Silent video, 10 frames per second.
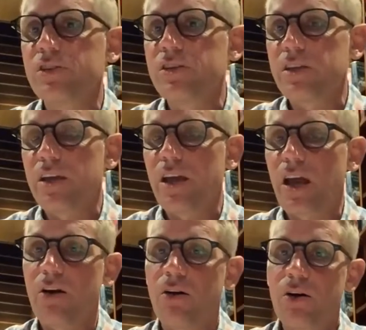to see
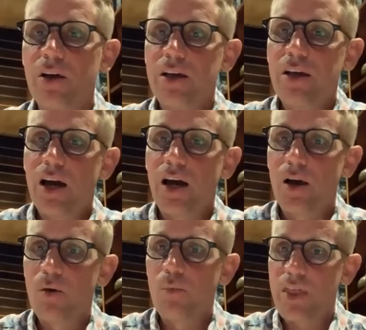how,
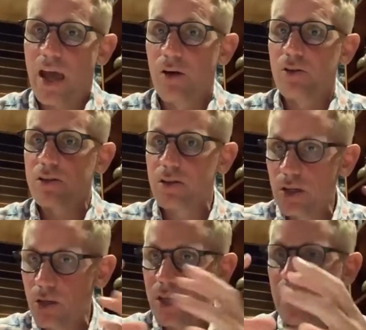without
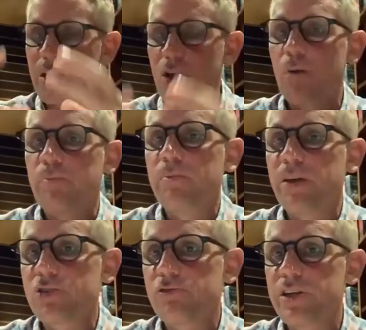looking at a
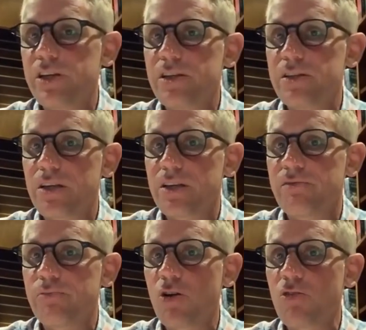complementary set of
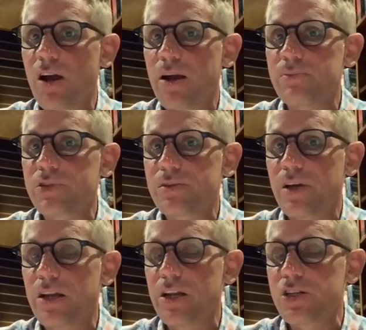programs
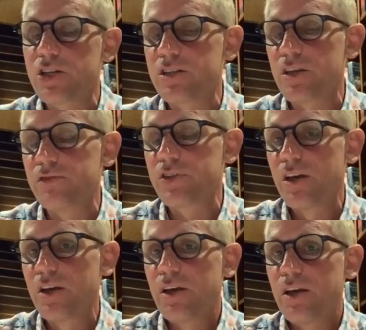and initiatives,
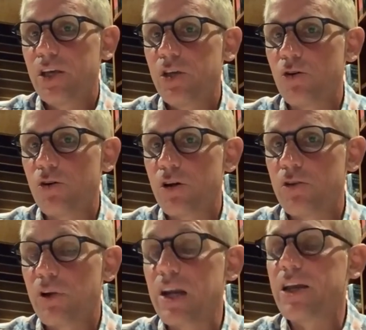you're
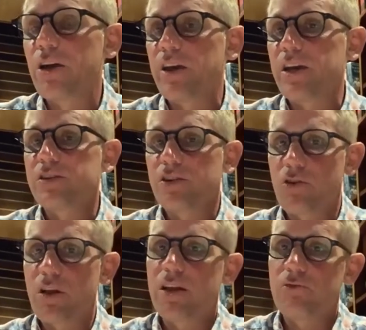really going to
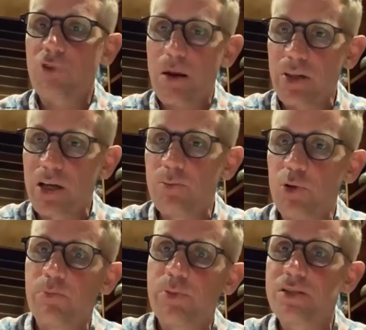create
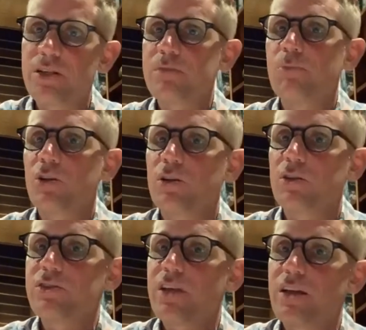replicable business
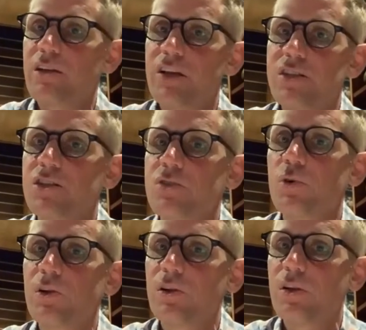models that investors
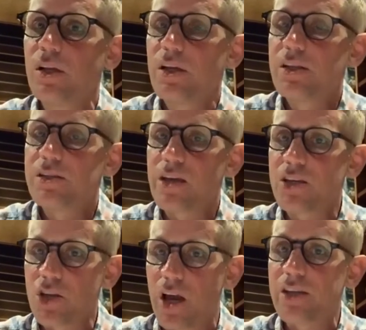will take a
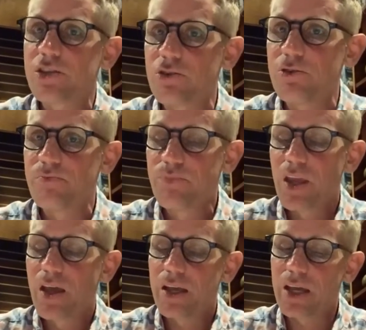shine to
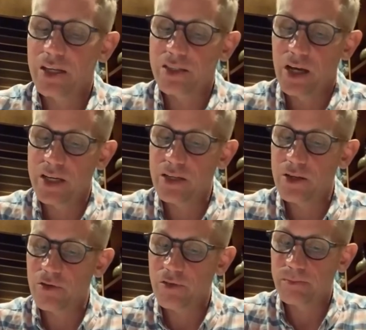and get excited
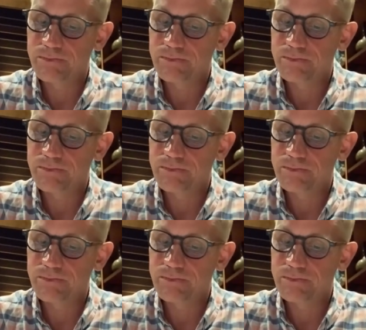over.